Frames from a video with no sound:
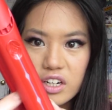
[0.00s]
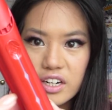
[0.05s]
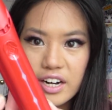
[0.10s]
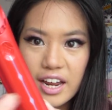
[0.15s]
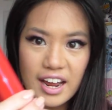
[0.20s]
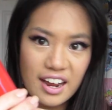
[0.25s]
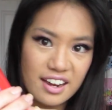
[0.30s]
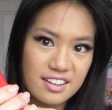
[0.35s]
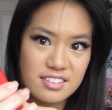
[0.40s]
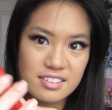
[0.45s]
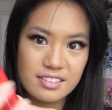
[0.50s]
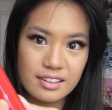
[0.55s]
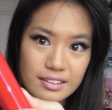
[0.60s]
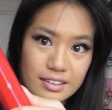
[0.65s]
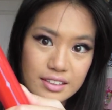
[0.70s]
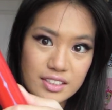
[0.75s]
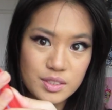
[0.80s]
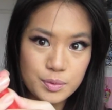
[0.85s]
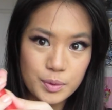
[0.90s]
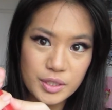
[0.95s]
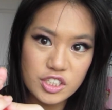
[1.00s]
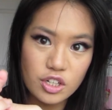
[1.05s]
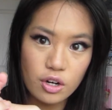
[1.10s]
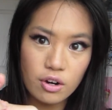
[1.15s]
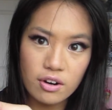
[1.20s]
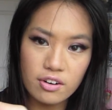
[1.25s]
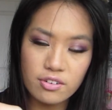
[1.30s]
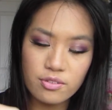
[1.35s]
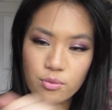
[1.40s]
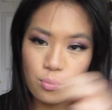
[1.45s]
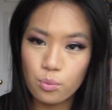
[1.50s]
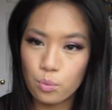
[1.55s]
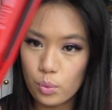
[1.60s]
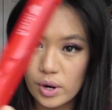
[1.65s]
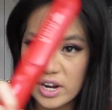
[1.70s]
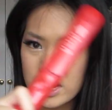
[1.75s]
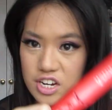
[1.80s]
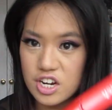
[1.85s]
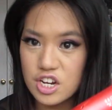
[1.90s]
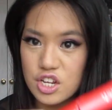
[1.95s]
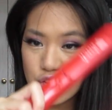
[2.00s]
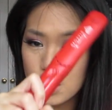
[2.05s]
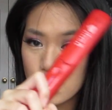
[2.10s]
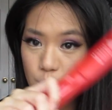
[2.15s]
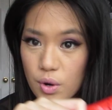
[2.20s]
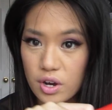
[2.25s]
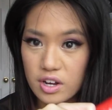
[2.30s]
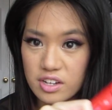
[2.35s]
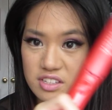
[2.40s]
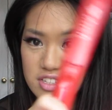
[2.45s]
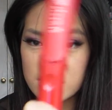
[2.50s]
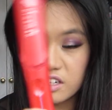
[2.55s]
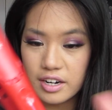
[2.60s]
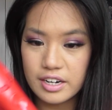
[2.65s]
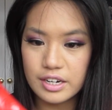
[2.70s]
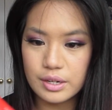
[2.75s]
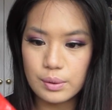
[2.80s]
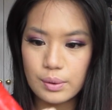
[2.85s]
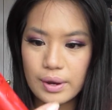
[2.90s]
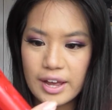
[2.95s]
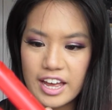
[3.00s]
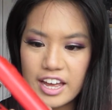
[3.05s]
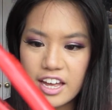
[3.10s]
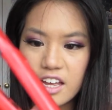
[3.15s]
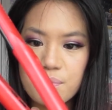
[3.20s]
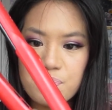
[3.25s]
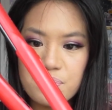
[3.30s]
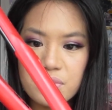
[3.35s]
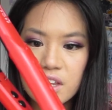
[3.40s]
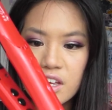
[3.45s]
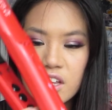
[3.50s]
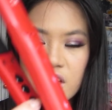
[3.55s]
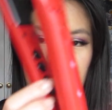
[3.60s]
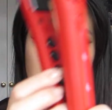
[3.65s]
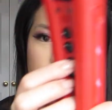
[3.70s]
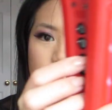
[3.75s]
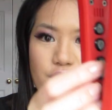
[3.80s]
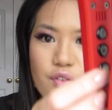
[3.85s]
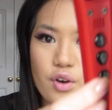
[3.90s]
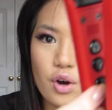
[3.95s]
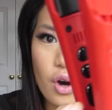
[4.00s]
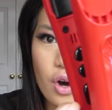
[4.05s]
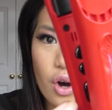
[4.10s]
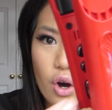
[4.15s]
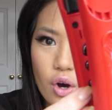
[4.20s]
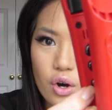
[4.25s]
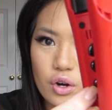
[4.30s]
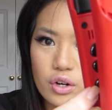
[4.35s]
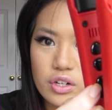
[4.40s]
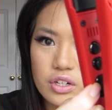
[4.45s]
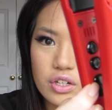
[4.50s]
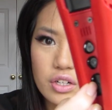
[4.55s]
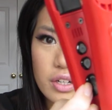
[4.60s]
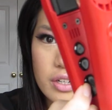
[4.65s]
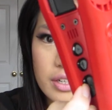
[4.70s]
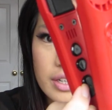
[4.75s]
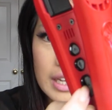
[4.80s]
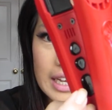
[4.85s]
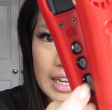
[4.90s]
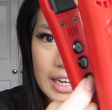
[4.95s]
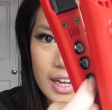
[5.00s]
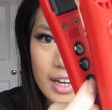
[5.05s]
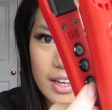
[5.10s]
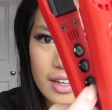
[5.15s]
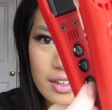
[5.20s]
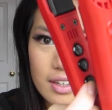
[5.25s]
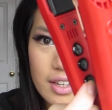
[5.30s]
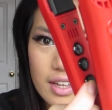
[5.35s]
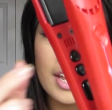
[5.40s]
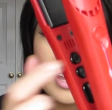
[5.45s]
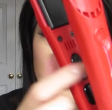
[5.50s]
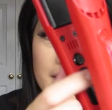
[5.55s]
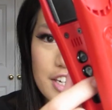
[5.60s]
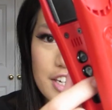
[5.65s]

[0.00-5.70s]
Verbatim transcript: going to accidentally switch off when you are styling your hair. So you've got on here, and